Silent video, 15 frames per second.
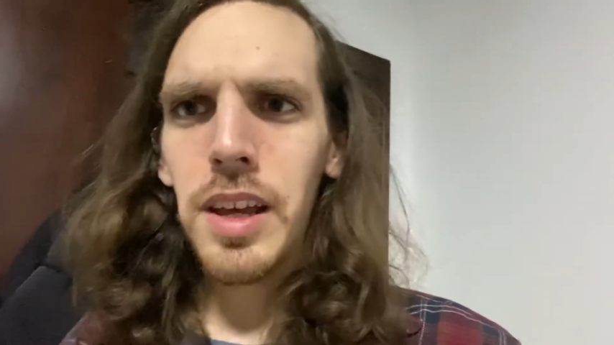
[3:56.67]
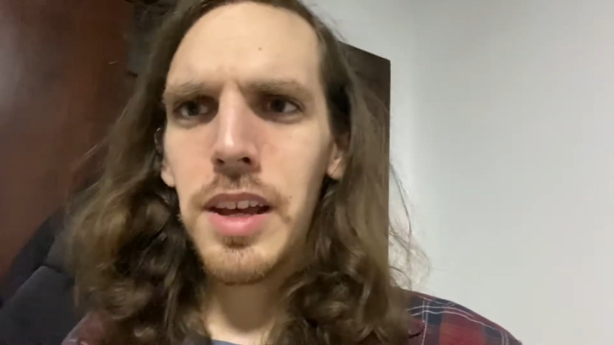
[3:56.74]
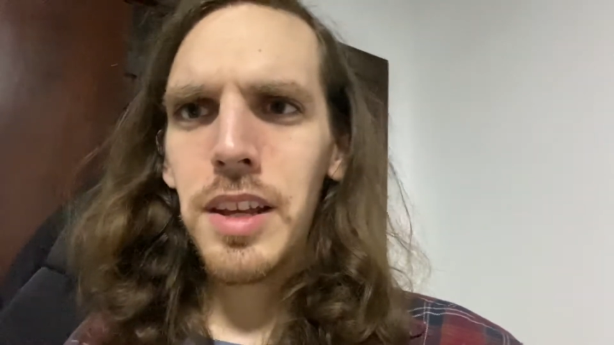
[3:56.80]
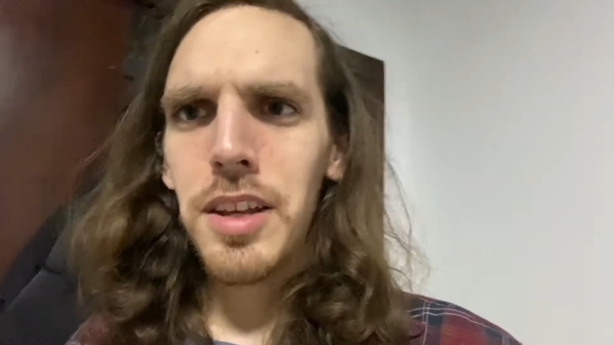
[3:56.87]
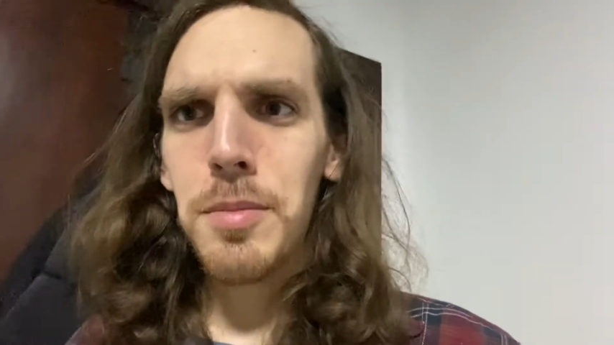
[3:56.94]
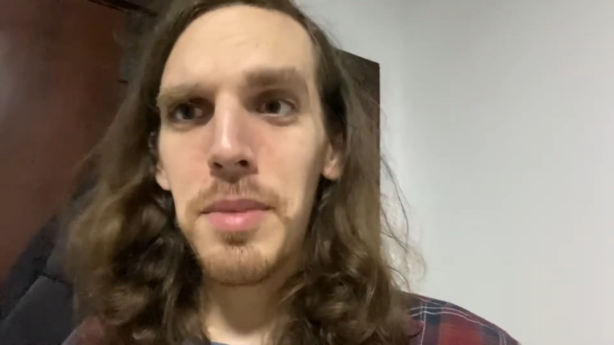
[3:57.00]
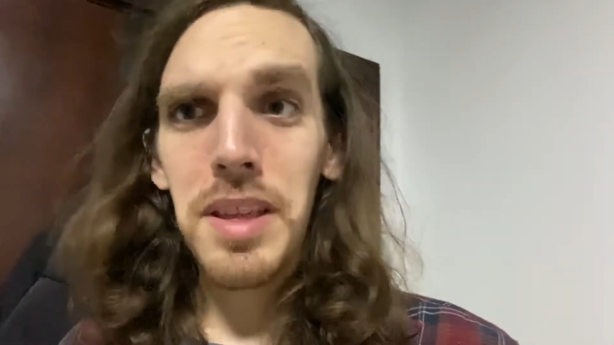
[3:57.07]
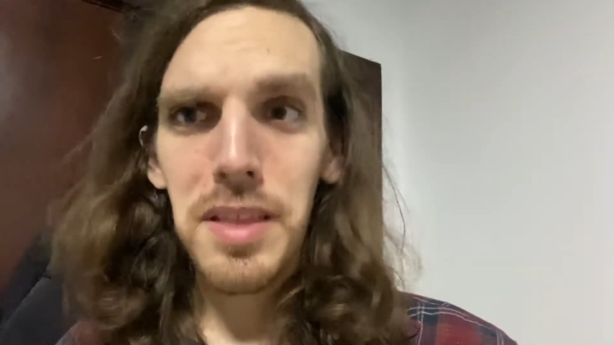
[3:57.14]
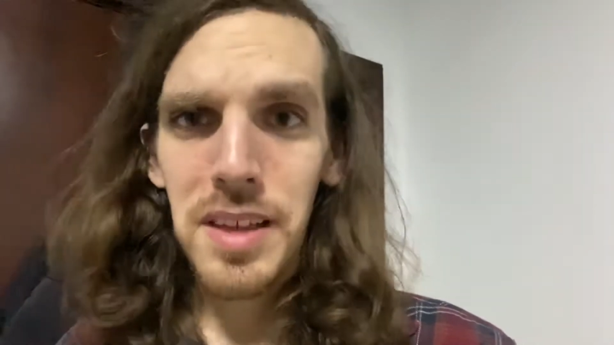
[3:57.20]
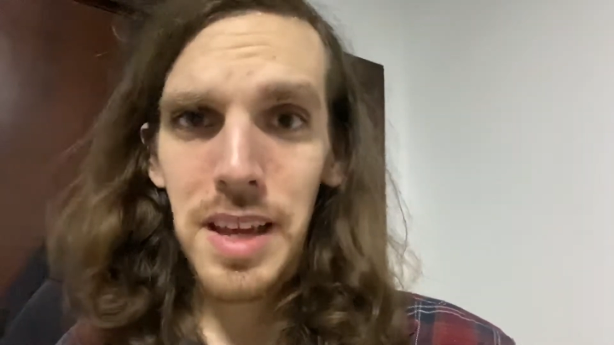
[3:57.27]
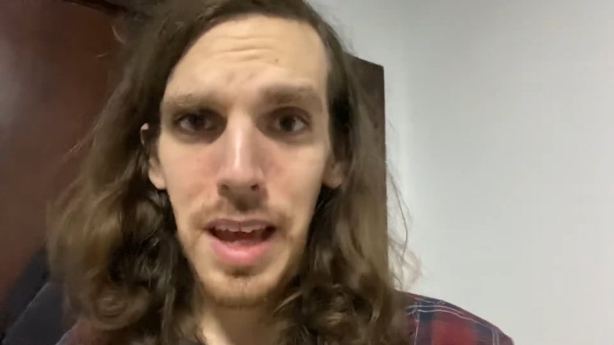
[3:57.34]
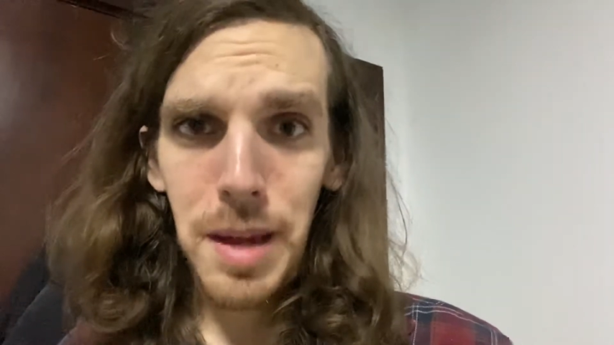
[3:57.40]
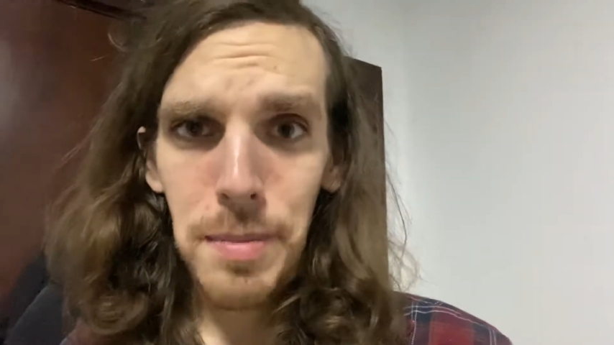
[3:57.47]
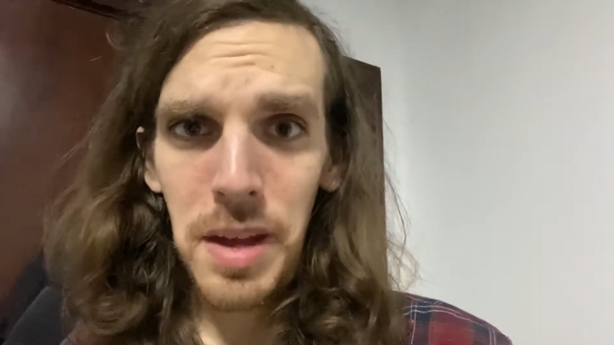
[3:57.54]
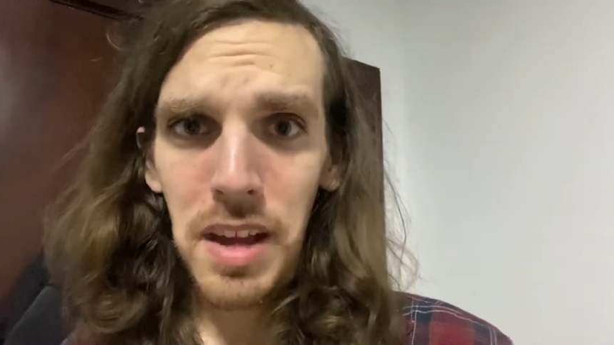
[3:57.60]
to be the
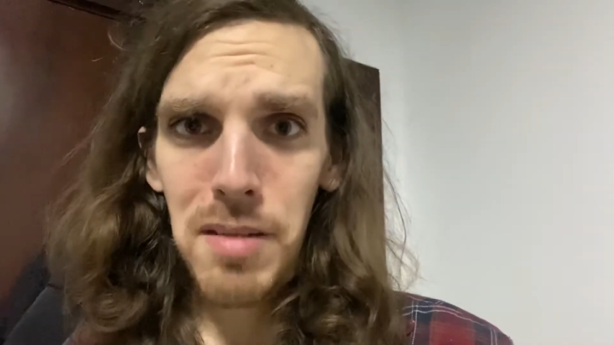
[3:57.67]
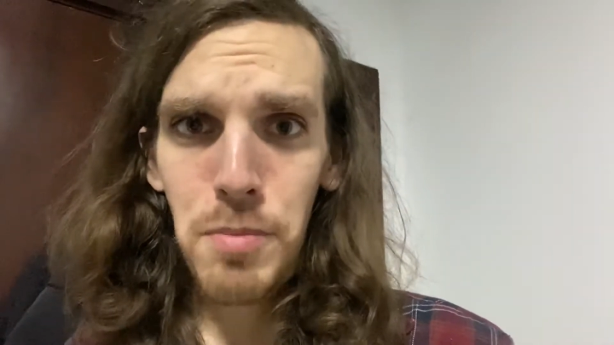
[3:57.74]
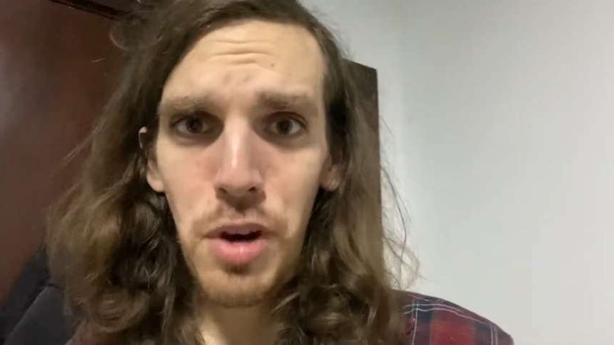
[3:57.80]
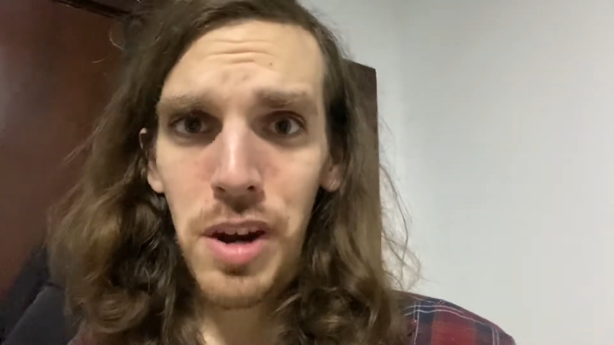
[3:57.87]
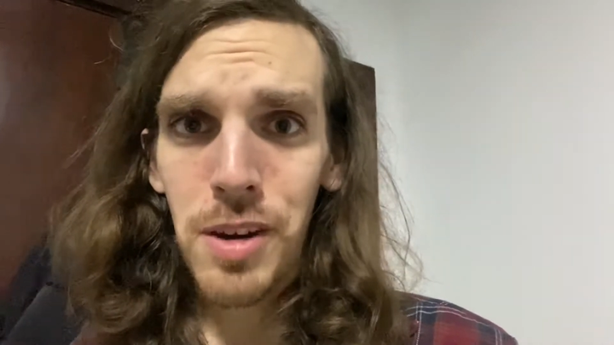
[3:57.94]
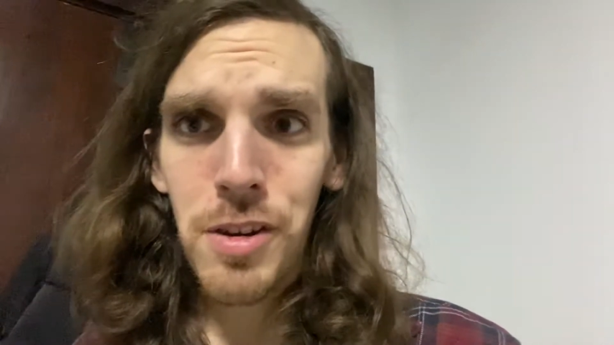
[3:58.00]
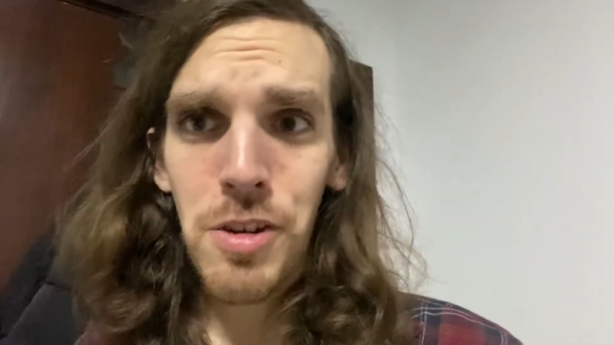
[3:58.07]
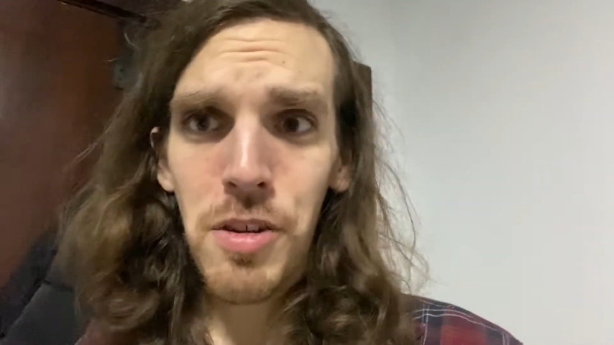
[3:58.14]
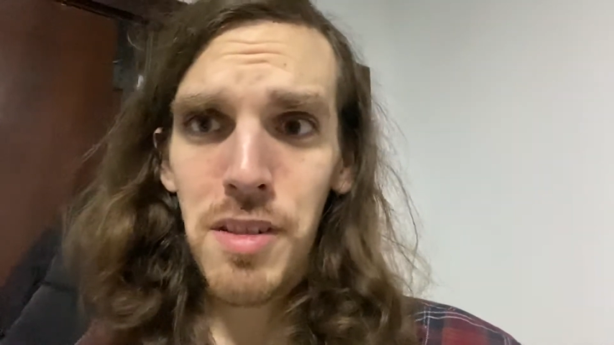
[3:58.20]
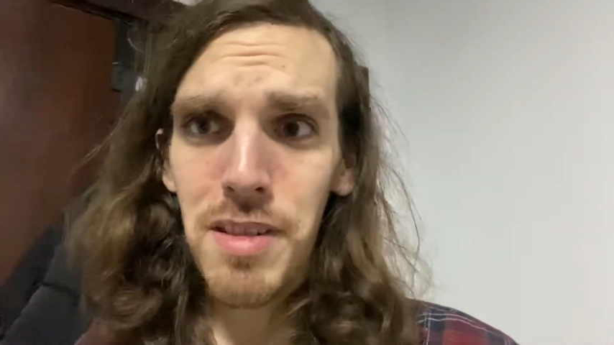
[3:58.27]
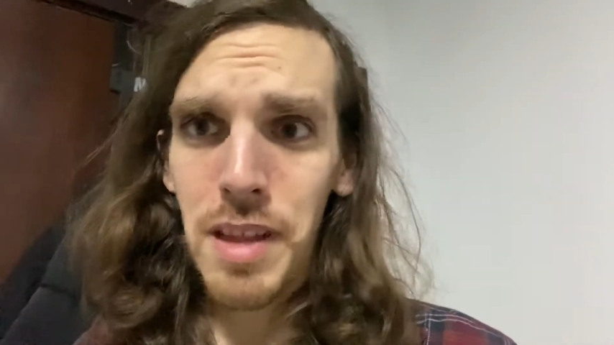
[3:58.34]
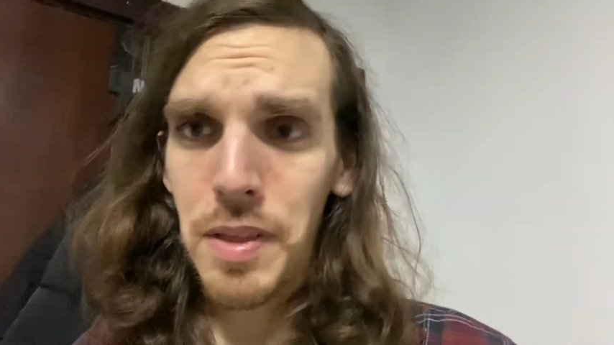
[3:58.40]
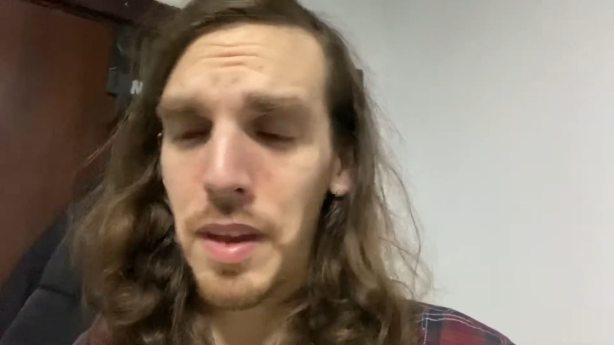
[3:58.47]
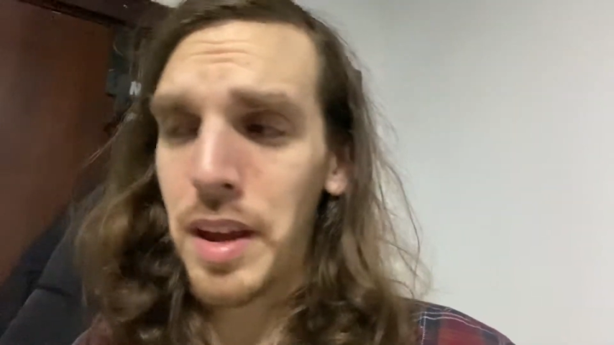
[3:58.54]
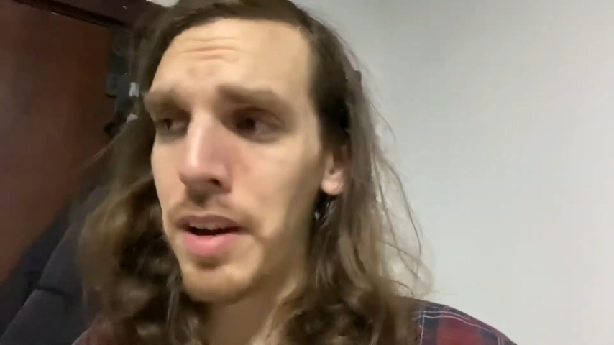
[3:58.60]
apex predators that
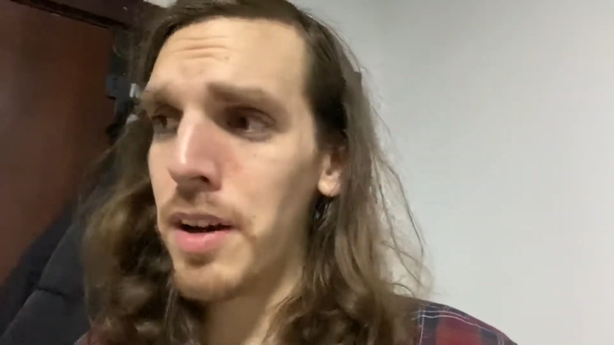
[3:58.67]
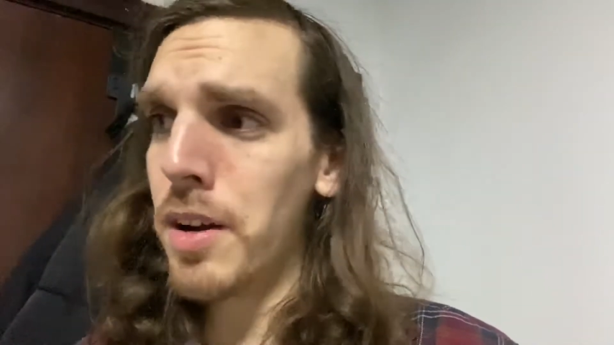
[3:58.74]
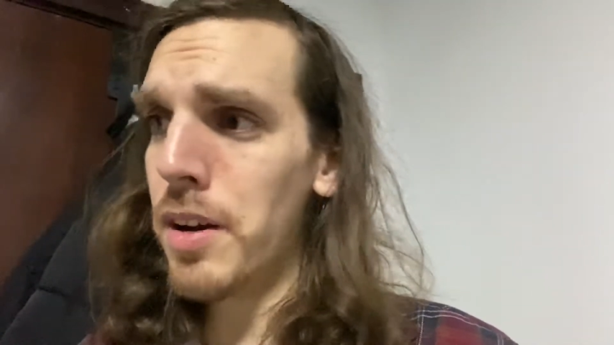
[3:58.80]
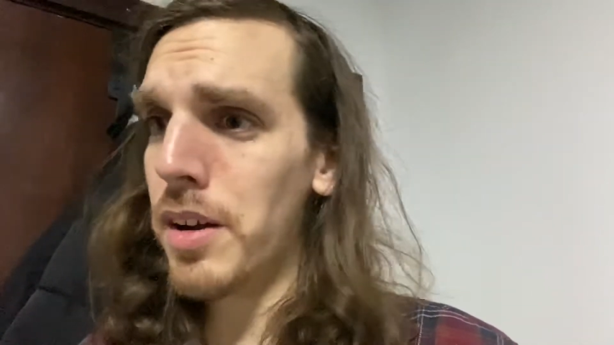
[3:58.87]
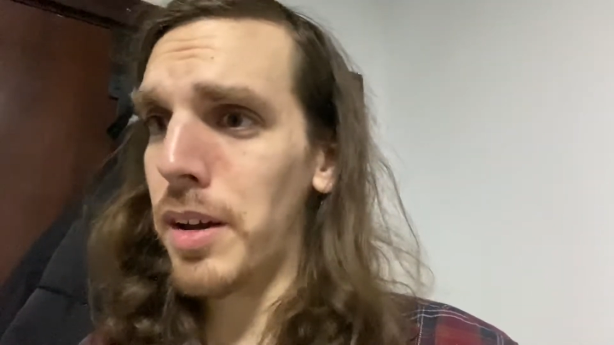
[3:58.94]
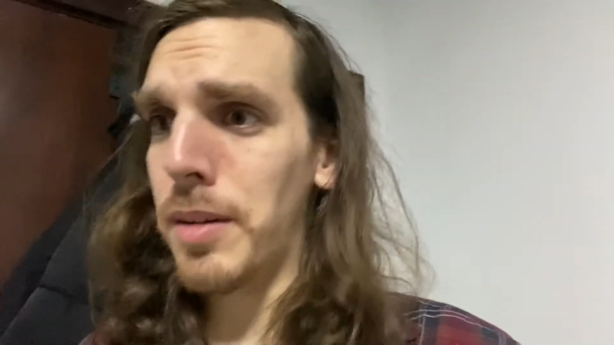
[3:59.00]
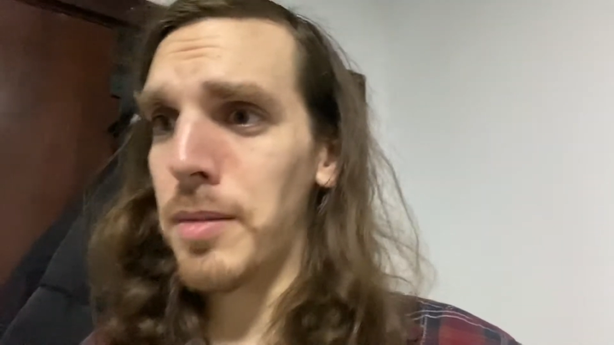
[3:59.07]
they are.